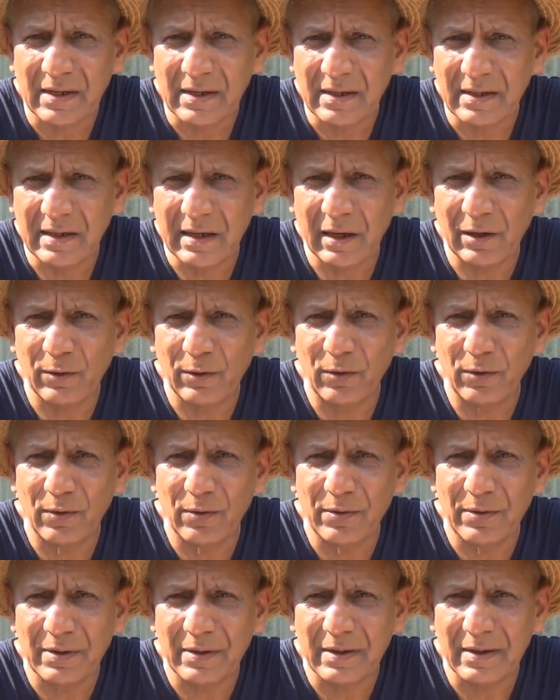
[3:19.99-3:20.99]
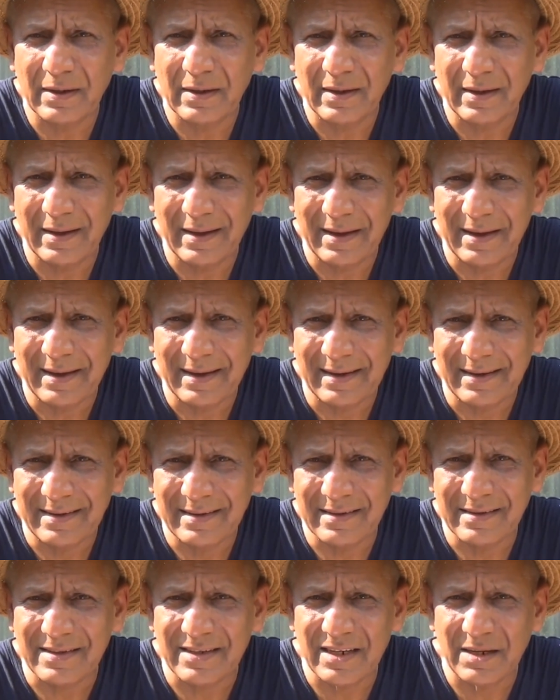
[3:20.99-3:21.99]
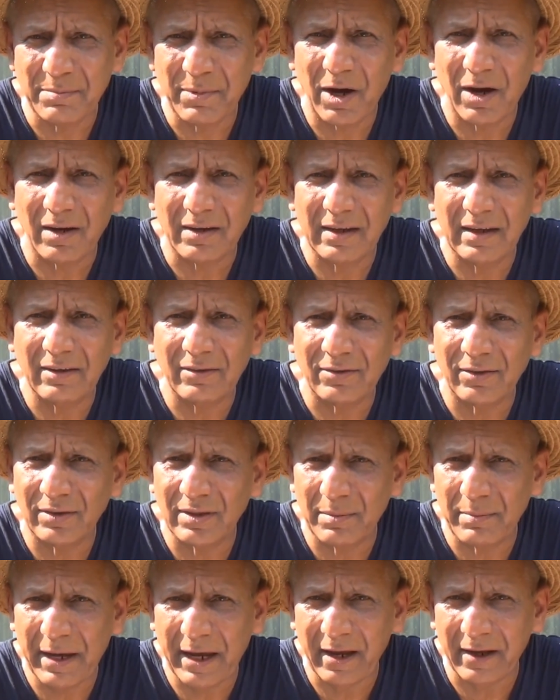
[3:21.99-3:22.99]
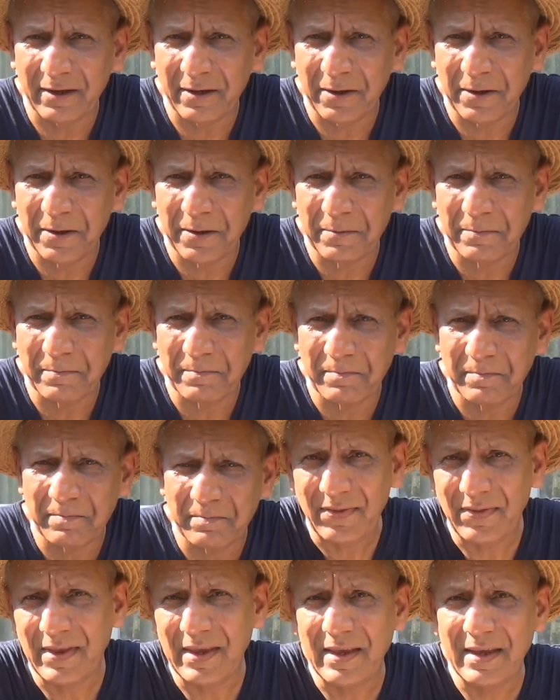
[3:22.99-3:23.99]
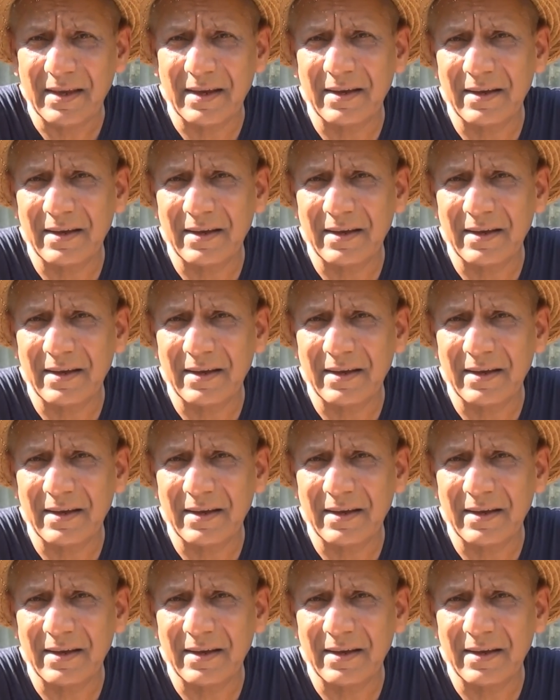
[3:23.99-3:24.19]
yellow dirty markings on the back. The